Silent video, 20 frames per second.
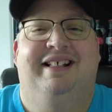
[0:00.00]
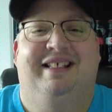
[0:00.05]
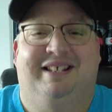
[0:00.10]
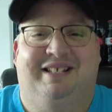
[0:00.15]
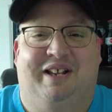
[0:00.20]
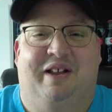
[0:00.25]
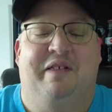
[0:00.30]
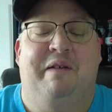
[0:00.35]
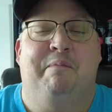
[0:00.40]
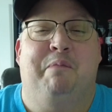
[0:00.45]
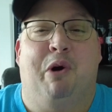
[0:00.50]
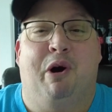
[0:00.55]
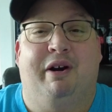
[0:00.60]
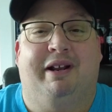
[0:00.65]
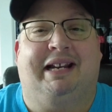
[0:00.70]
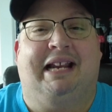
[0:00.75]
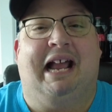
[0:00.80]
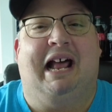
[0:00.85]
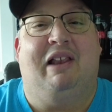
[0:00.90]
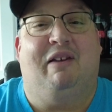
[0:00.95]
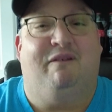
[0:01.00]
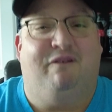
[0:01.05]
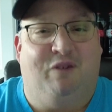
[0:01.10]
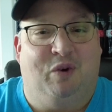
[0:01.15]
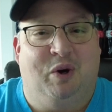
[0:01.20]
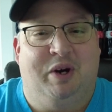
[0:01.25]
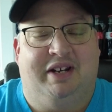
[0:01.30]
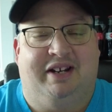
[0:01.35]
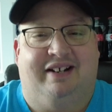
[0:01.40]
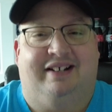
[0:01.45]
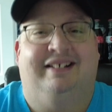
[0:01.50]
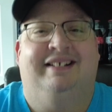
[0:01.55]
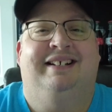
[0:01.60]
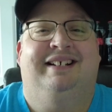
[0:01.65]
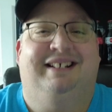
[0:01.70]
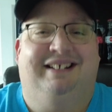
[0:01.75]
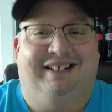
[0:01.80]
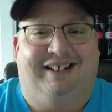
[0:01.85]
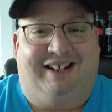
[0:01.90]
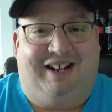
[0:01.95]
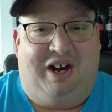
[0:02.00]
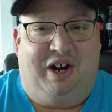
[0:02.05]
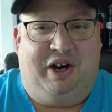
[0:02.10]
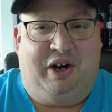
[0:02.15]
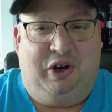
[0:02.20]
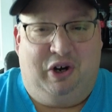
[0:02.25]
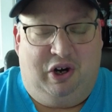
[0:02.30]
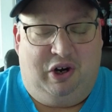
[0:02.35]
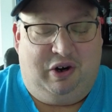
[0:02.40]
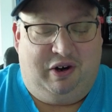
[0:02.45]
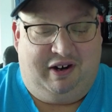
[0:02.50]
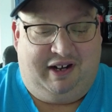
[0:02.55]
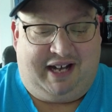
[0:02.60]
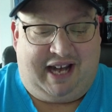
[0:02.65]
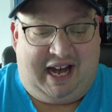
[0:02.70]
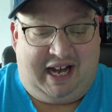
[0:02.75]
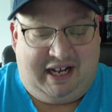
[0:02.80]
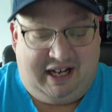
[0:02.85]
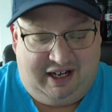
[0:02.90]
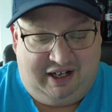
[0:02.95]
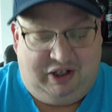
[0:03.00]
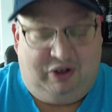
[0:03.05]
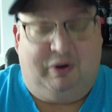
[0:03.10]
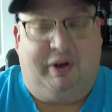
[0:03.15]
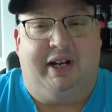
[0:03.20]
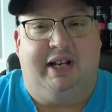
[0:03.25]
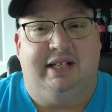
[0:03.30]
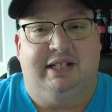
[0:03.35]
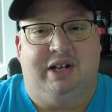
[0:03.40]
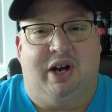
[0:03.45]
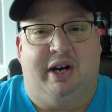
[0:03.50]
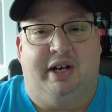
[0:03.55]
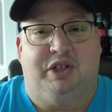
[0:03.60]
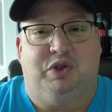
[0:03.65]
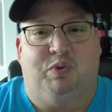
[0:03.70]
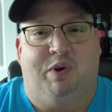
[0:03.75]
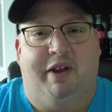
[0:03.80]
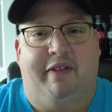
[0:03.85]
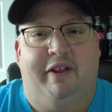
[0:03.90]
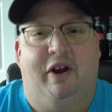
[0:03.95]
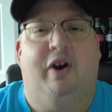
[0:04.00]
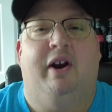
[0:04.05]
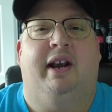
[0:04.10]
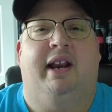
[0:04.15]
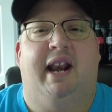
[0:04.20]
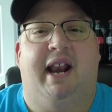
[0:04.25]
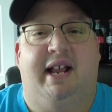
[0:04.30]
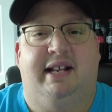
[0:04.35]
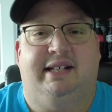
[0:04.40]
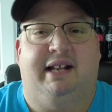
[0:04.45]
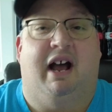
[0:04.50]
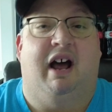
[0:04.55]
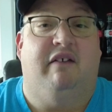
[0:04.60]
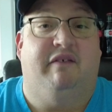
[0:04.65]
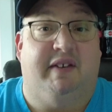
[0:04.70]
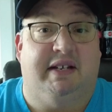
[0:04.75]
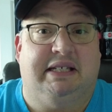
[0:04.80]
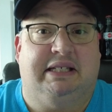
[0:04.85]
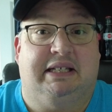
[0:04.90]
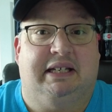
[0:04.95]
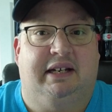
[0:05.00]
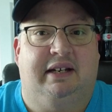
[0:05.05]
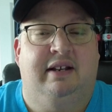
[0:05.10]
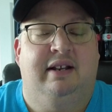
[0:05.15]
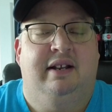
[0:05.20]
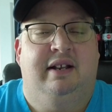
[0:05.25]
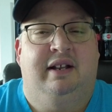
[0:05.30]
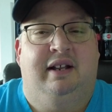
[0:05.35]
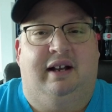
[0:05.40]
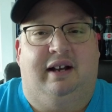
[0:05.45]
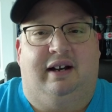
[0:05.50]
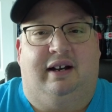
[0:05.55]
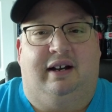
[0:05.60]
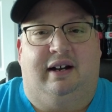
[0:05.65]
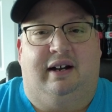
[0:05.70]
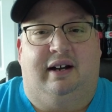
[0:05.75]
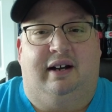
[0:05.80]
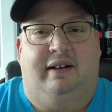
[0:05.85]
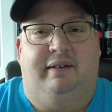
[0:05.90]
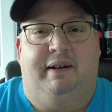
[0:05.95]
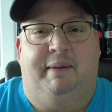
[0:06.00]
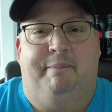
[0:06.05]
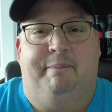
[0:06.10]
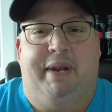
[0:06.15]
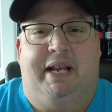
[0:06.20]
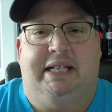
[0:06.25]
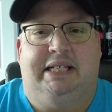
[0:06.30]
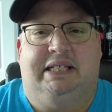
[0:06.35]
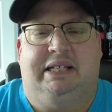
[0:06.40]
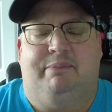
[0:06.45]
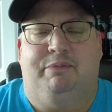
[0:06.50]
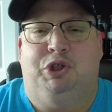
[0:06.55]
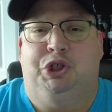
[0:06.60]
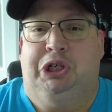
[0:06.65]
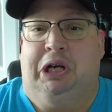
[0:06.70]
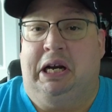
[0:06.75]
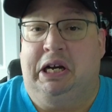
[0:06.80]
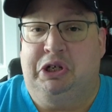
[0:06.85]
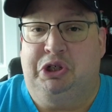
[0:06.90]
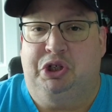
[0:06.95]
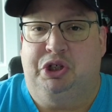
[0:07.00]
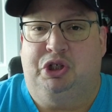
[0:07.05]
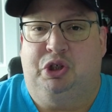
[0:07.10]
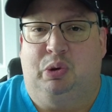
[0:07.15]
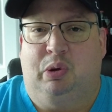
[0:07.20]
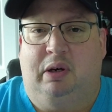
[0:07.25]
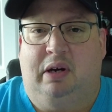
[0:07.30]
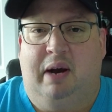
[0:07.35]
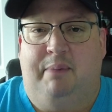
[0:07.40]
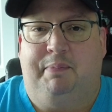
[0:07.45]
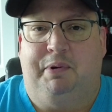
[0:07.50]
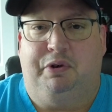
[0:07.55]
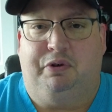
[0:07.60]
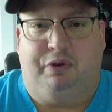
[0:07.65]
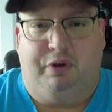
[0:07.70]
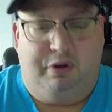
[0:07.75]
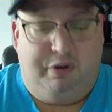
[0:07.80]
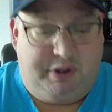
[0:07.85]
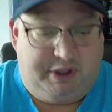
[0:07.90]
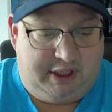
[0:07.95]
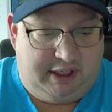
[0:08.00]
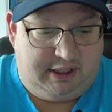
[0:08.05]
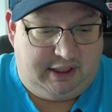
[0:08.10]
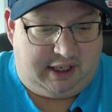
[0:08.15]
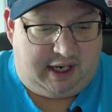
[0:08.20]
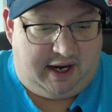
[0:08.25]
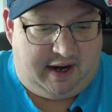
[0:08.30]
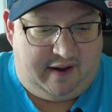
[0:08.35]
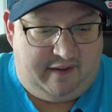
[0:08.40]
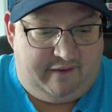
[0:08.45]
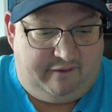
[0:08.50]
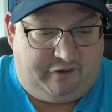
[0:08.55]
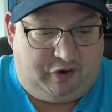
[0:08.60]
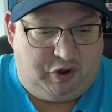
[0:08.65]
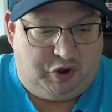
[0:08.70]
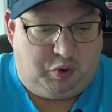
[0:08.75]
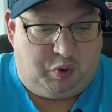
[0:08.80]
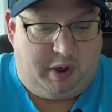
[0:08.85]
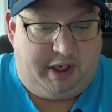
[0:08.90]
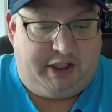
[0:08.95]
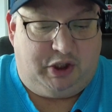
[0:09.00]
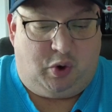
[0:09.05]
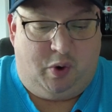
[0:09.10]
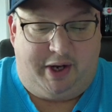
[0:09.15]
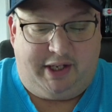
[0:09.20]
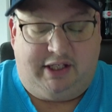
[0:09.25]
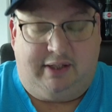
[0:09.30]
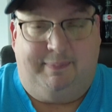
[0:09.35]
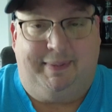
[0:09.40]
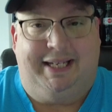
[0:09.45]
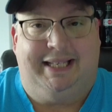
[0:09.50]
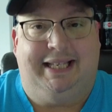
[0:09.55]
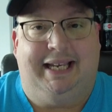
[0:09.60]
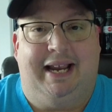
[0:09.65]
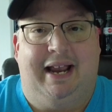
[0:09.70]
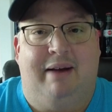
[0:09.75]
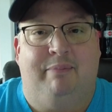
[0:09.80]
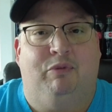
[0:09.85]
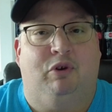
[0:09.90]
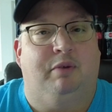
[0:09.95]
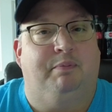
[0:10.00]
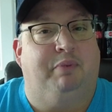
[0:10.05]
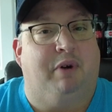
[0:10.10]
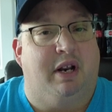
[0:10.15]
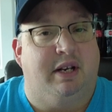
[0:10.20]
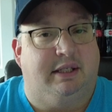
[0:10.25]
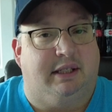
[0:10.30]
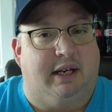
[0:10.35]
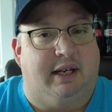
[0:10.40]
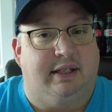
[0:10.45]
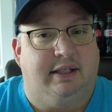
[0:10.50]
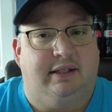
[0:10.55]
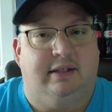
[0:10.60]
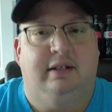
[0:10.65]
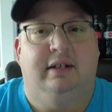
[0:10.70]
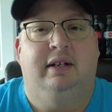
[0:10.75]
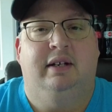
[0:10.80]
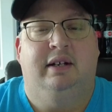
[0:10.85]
Southern part of California. Hurricane Hillary is on its way there, and it has obviously made some changes to a couple cruises. The first one is going to be the Emerald Princess.